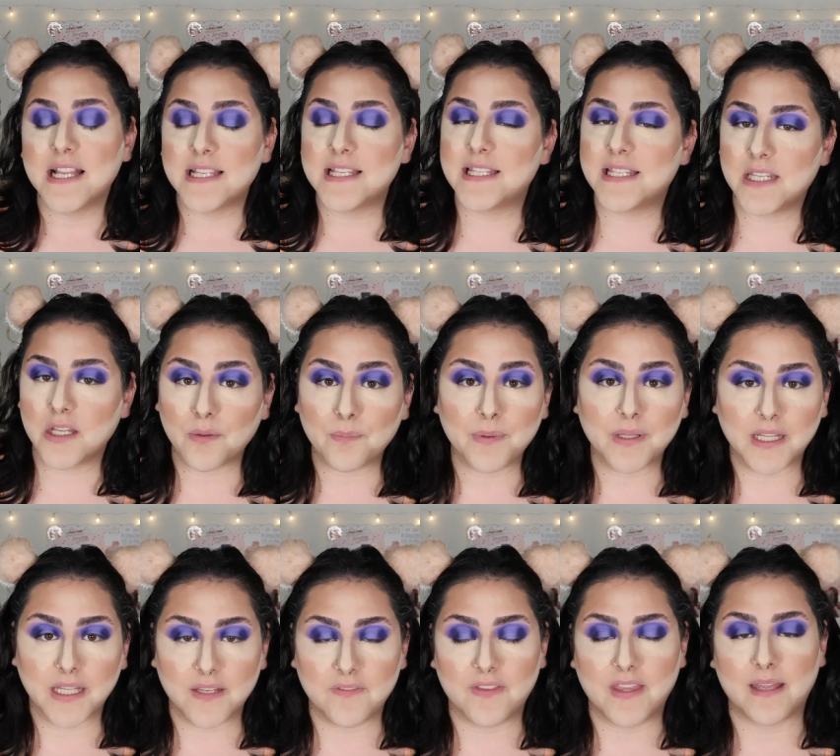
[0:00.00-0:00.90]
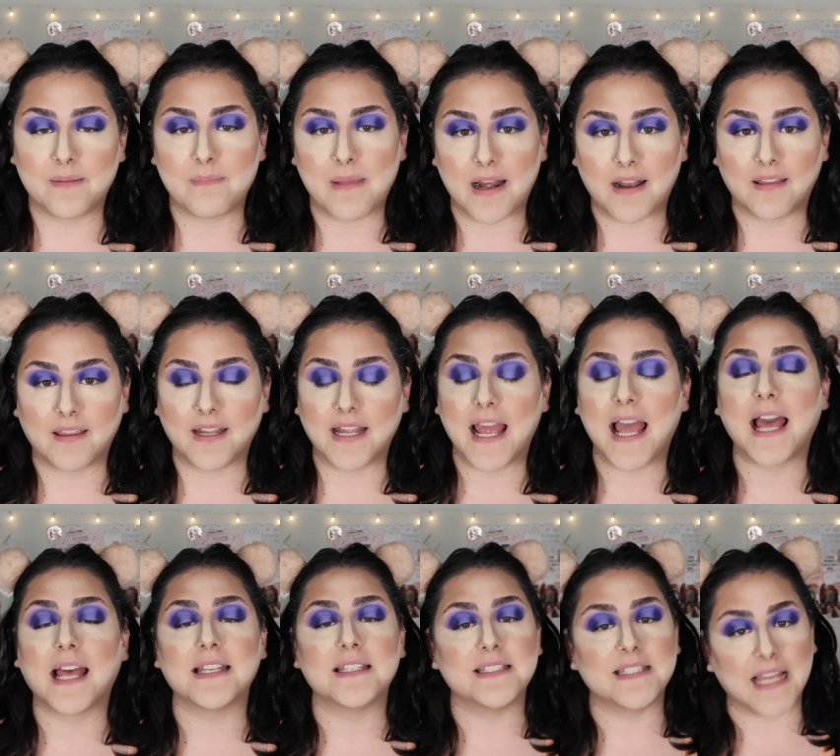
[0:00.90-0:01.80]
still believe that Madeleine
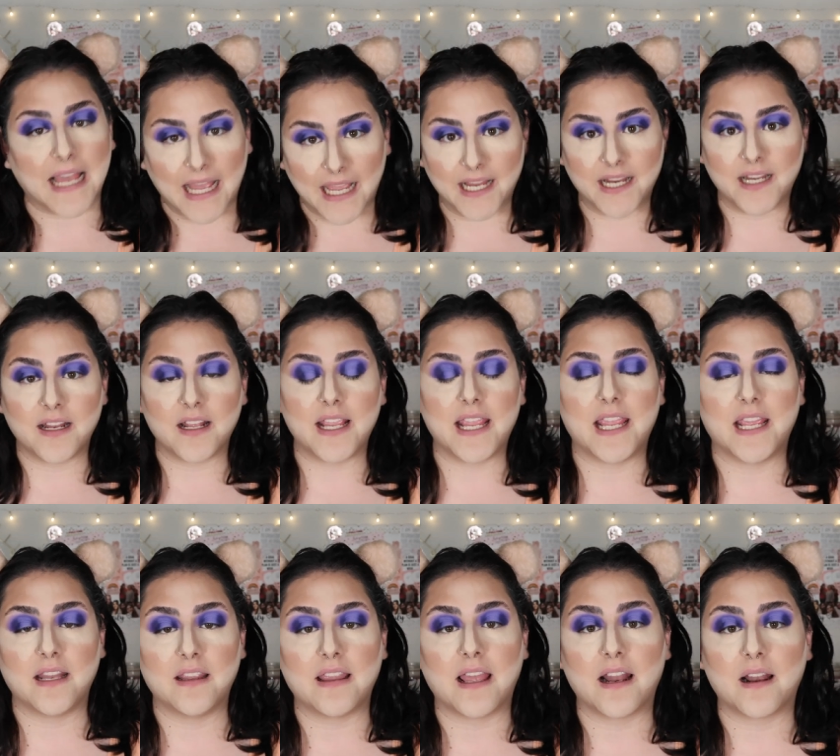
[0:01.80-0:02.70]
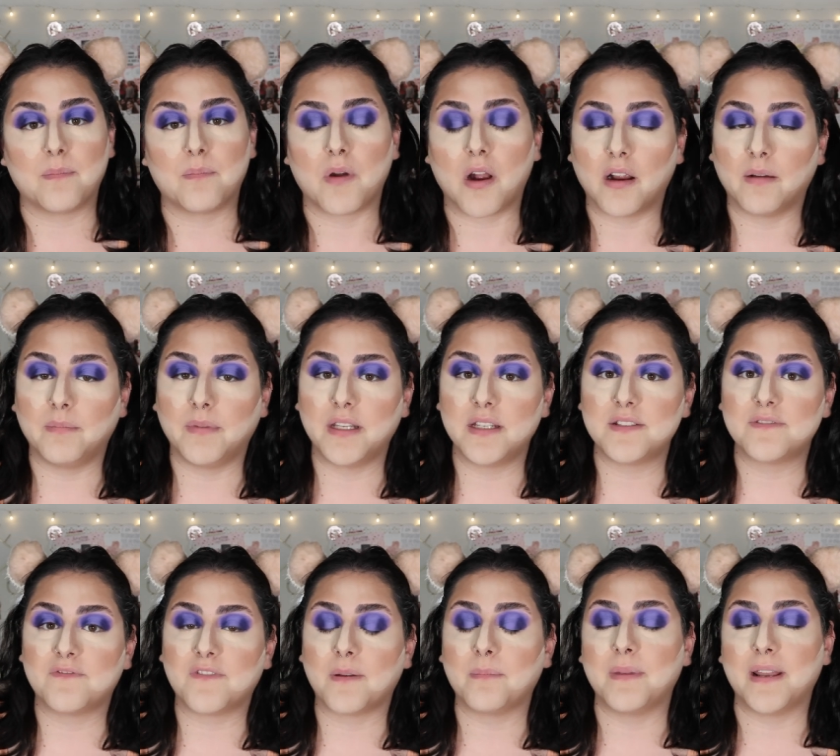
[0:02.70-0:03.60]
had died in that apartment
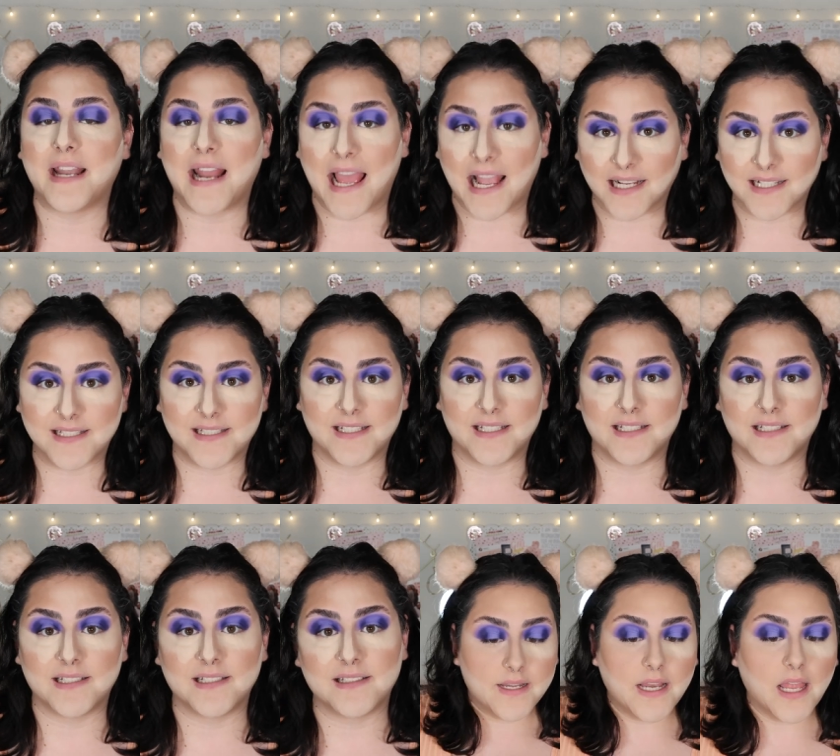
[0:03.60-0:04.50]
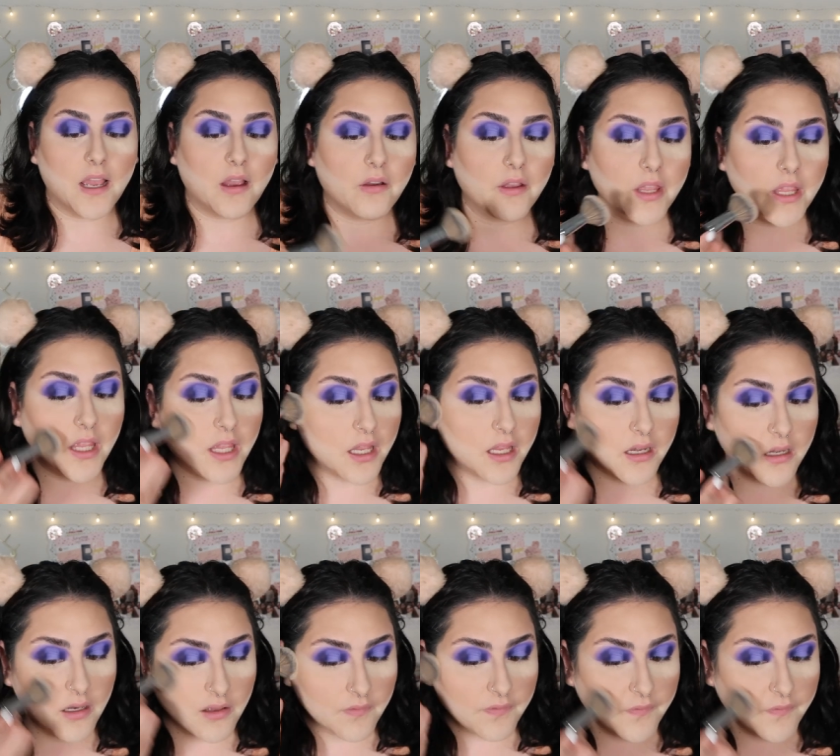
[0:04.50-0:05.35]
from an accident. Now, in